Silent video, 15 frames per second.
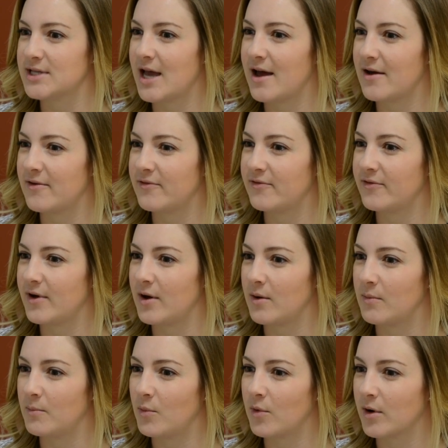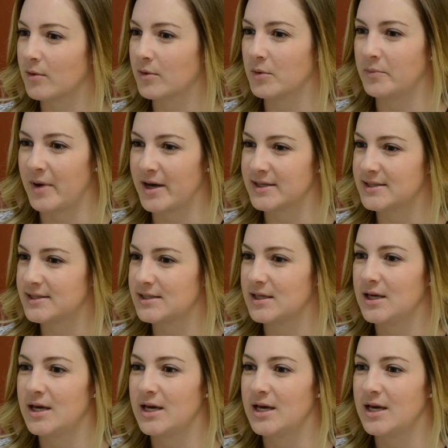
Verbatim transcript: have a more robust